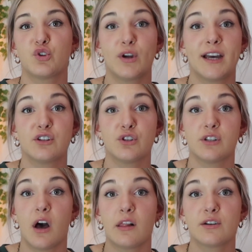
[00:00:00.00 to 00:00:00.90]

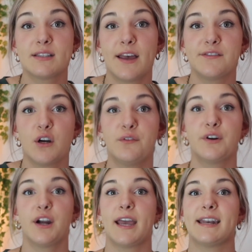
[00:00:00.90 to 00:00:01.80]
$300 left
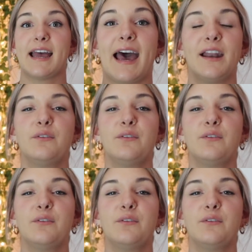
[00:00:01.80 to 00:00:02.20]
over, and I